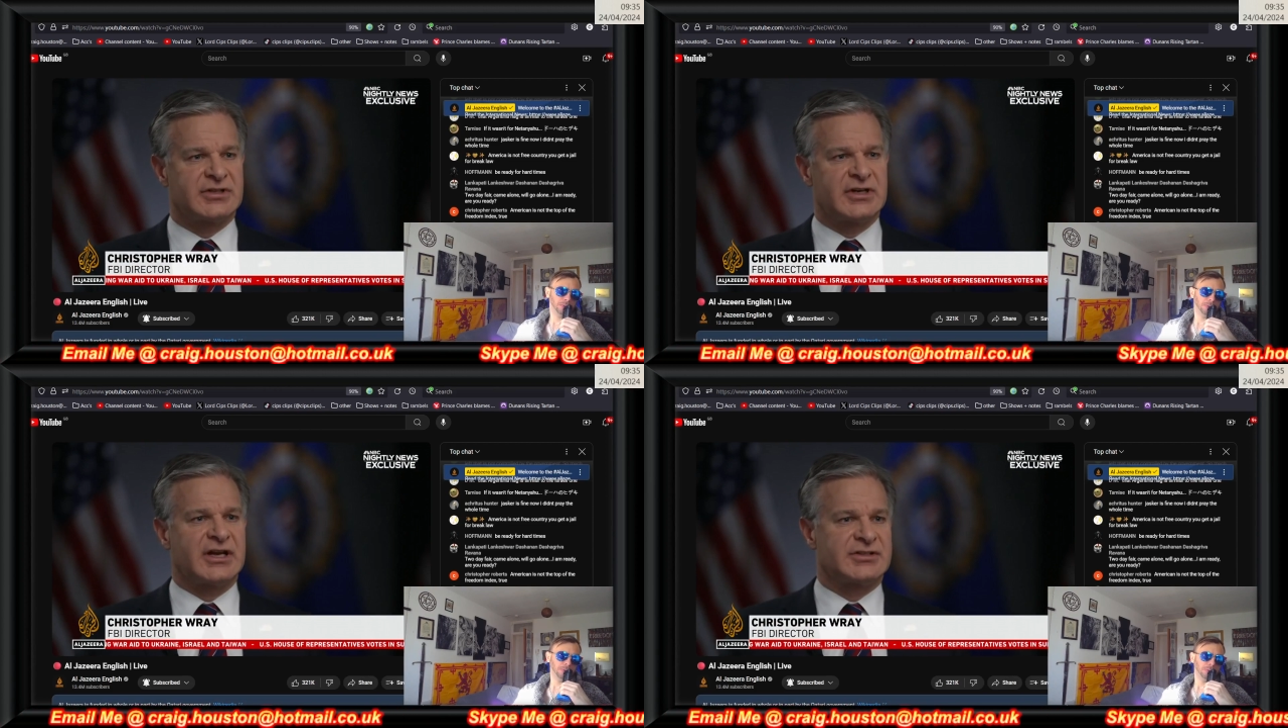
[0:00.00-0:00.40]
a
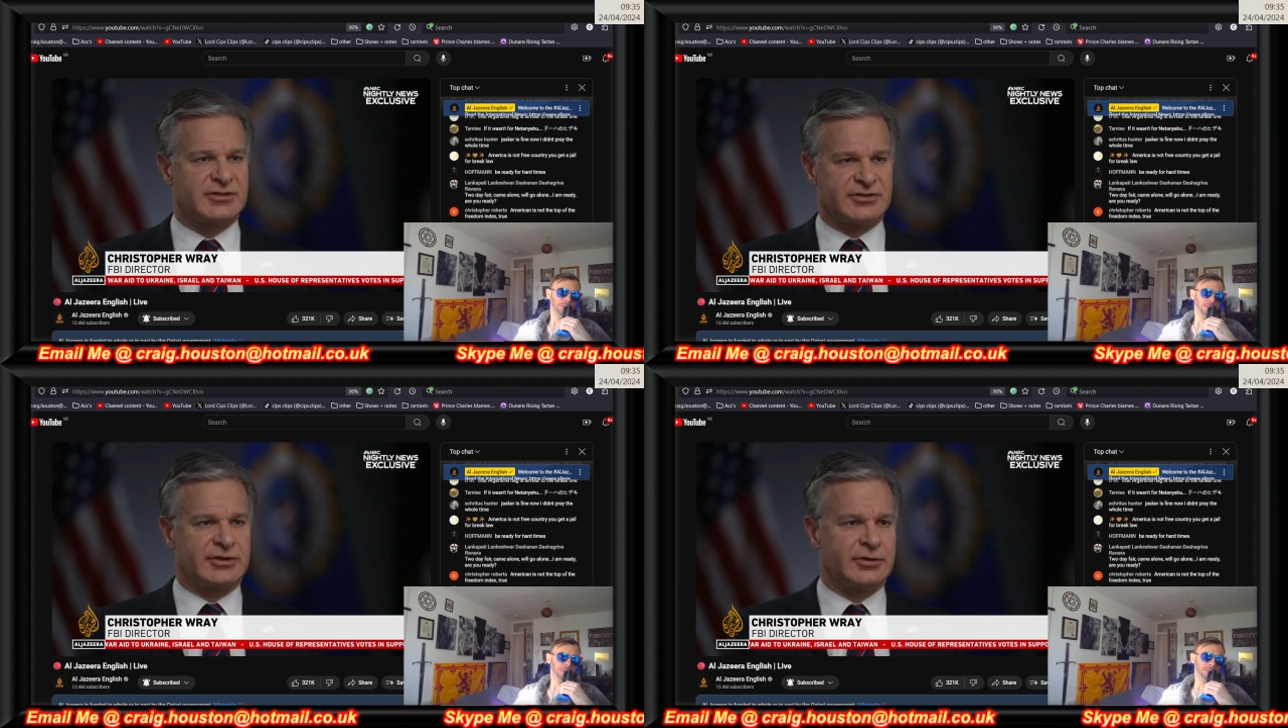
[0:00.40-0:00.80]
national
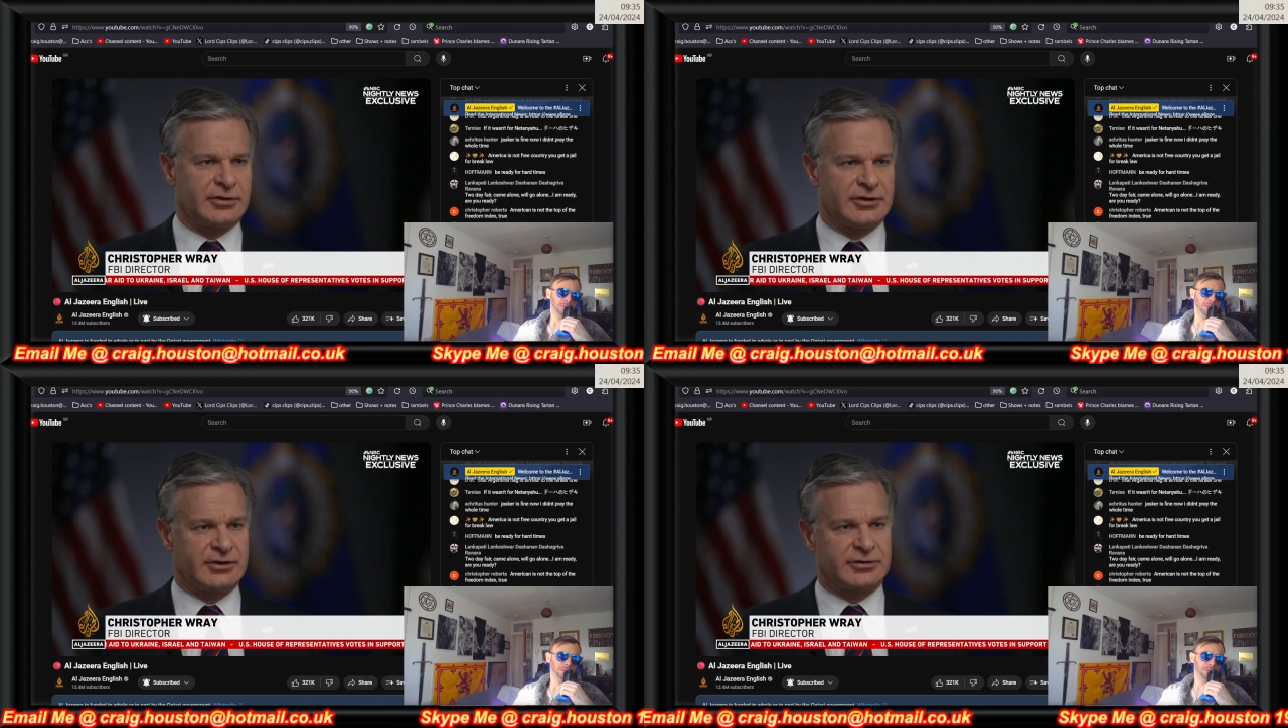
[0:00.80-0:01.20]

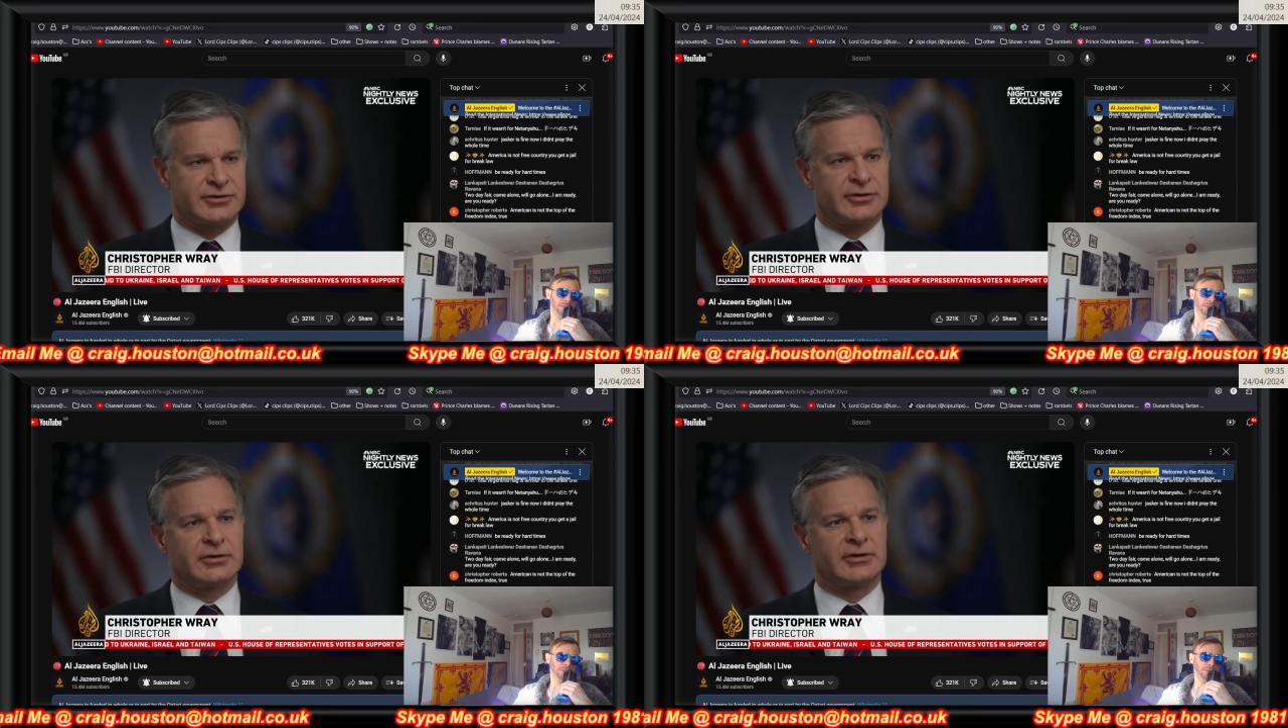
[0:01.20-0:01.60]
security
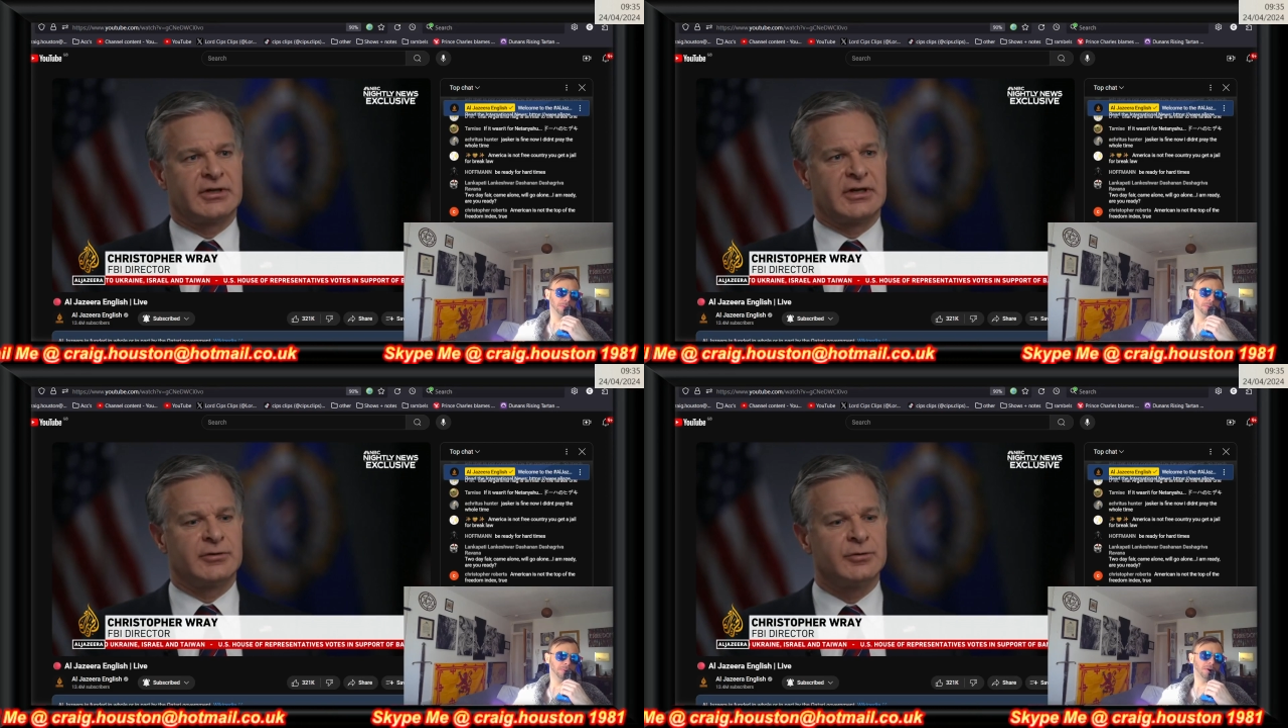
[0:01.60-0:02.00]
concern.
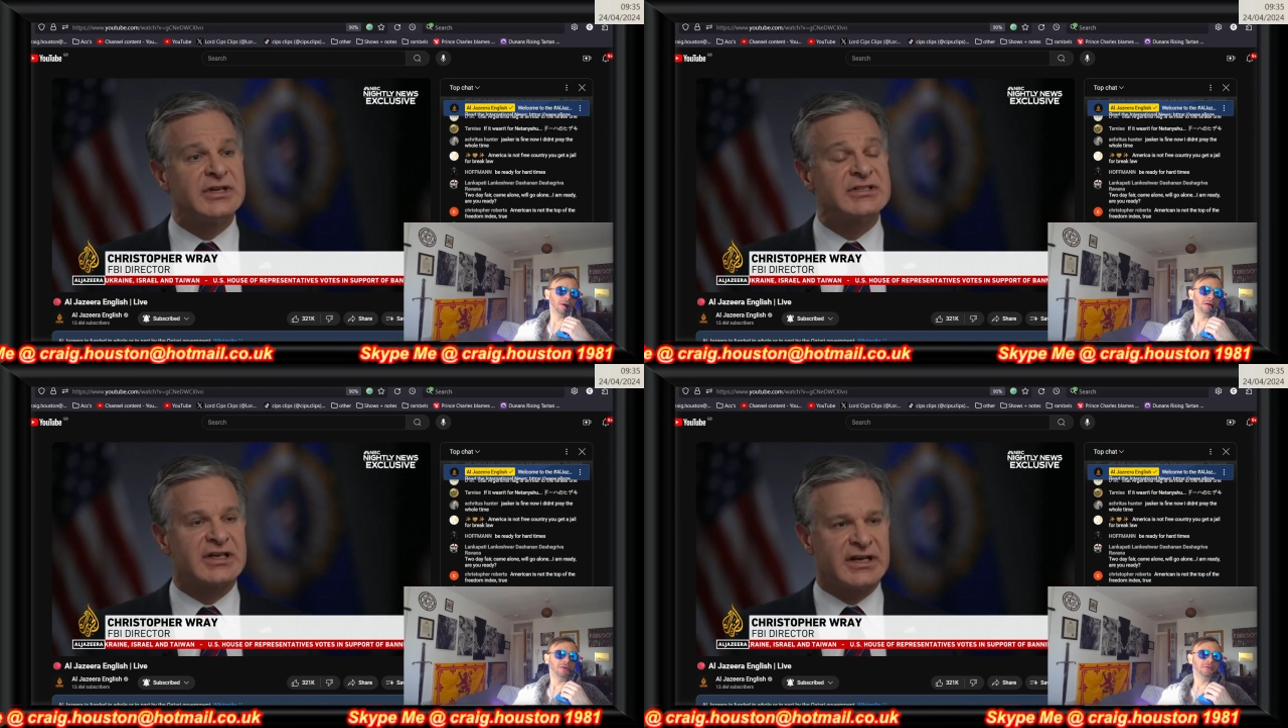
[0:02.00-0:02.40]
And the
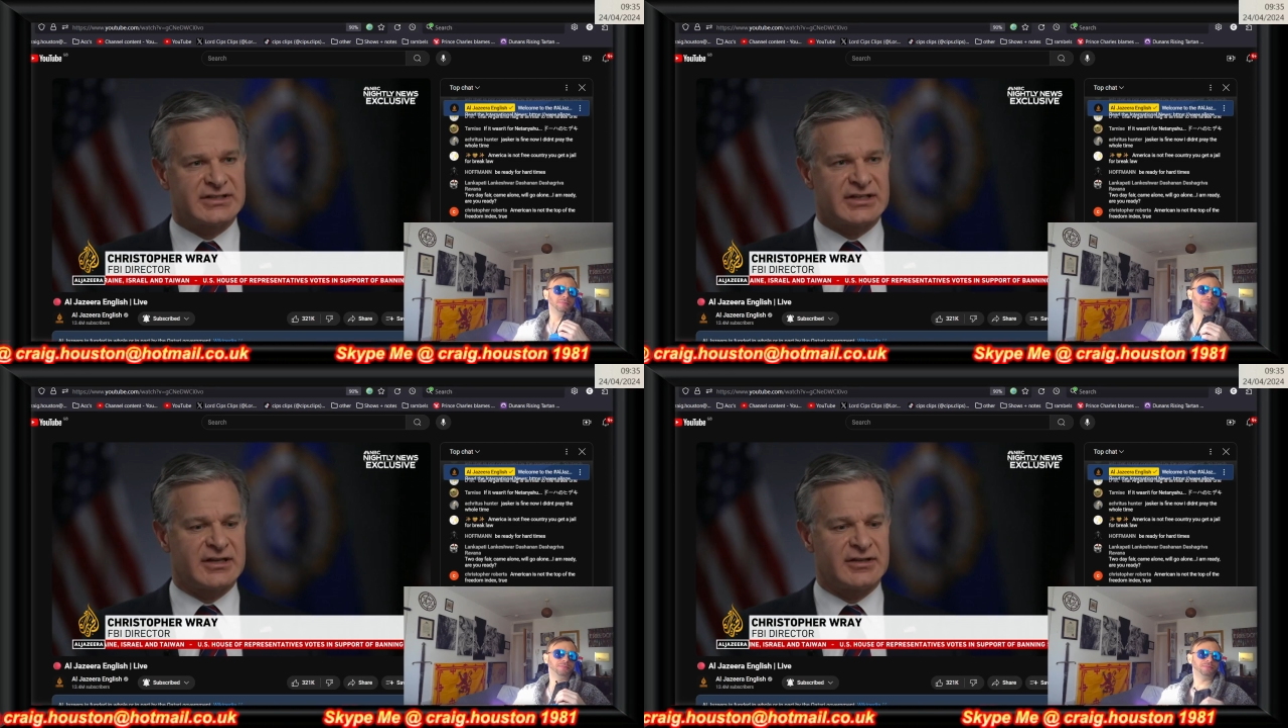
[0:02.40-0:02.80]
reason I
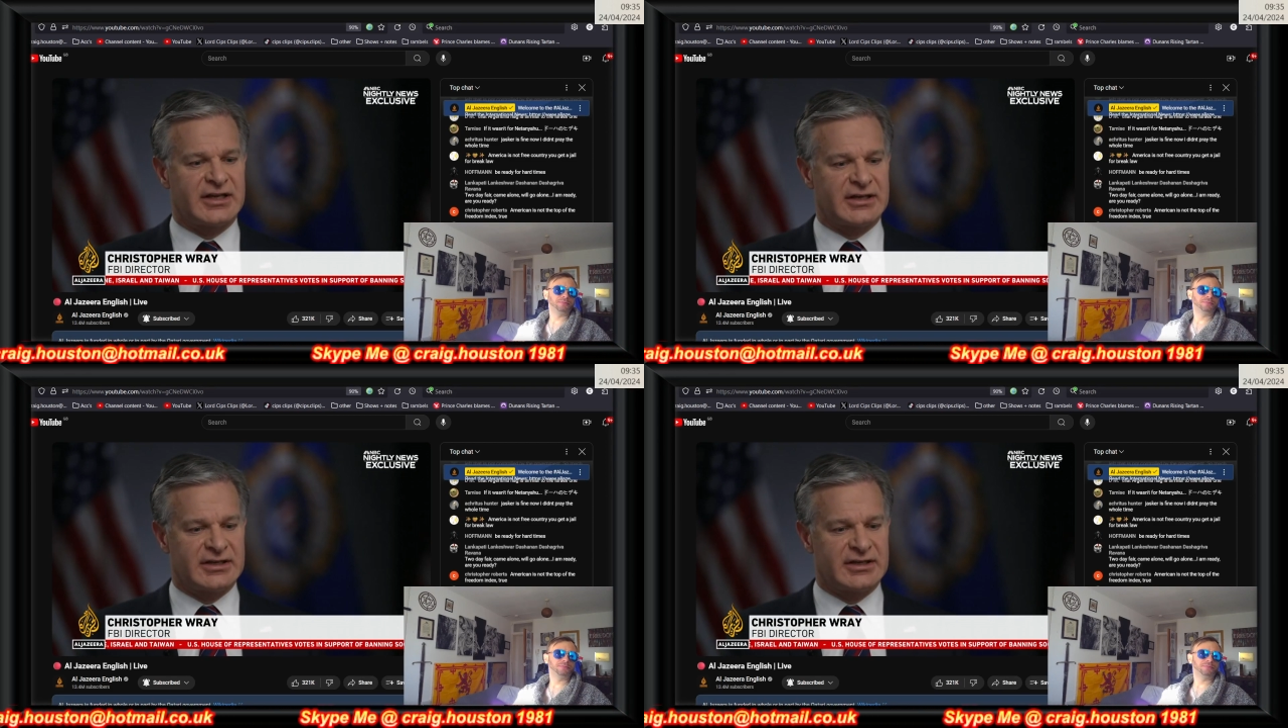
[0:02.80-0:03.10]
say that